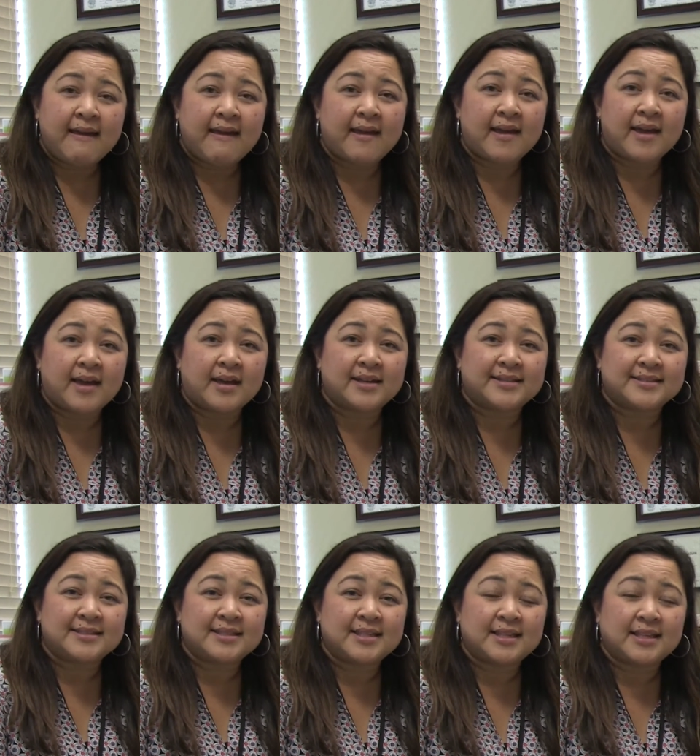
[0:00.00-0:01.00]

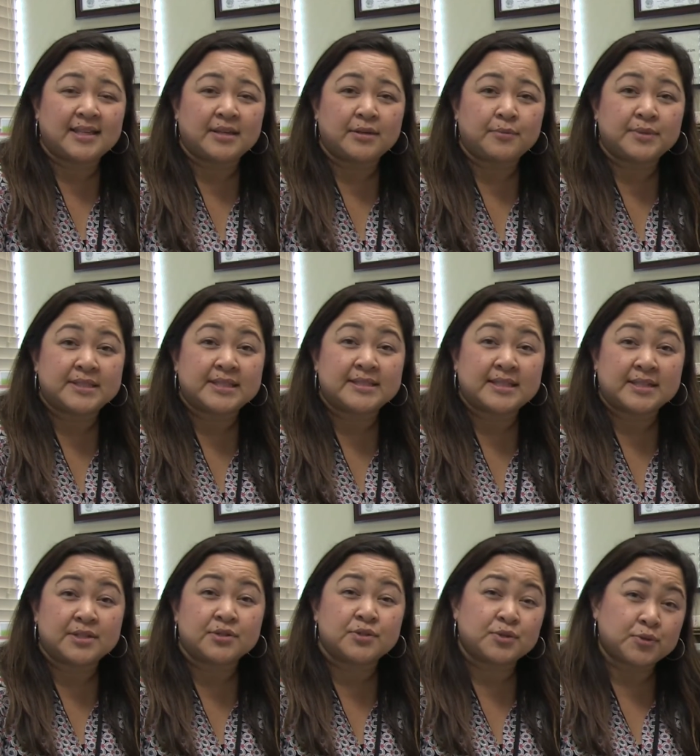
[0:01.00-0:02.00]
and he was in
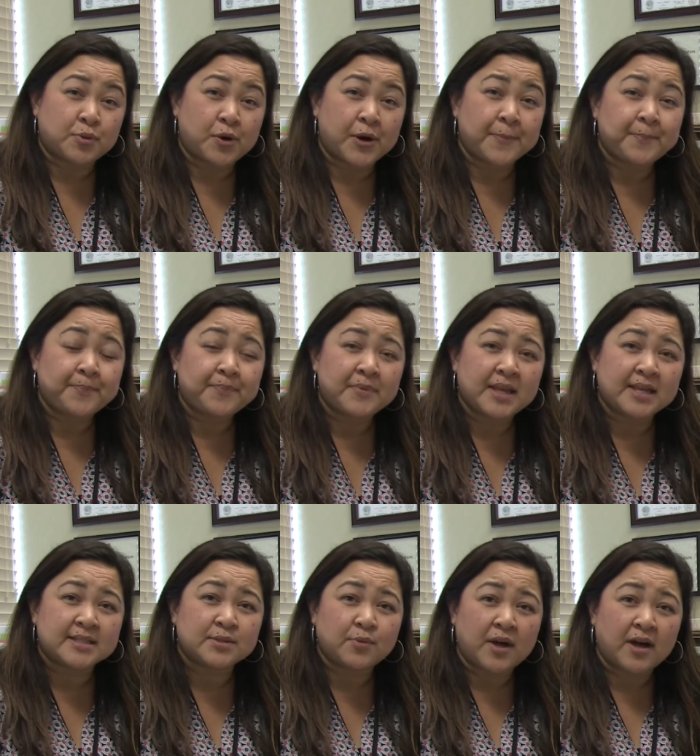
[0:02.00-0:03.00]
Desert Storm
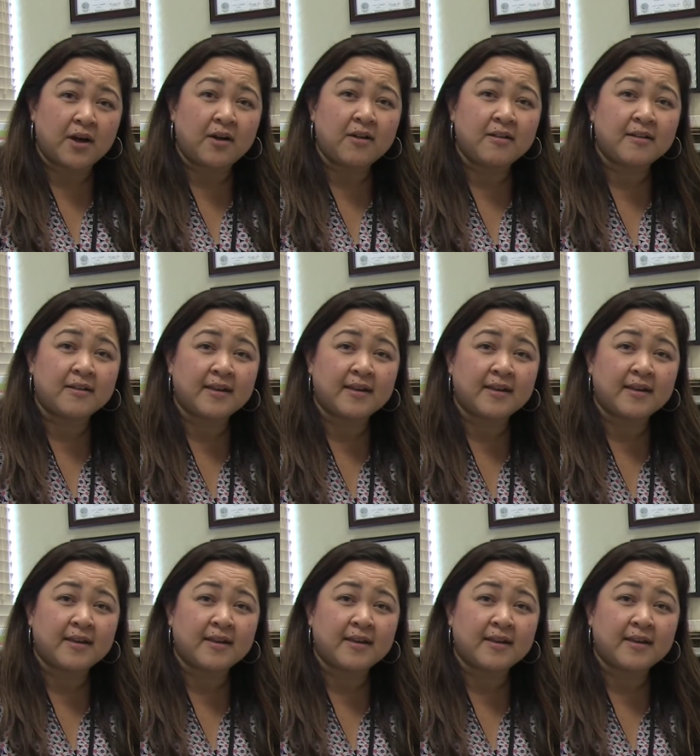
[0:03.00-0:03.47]
as well.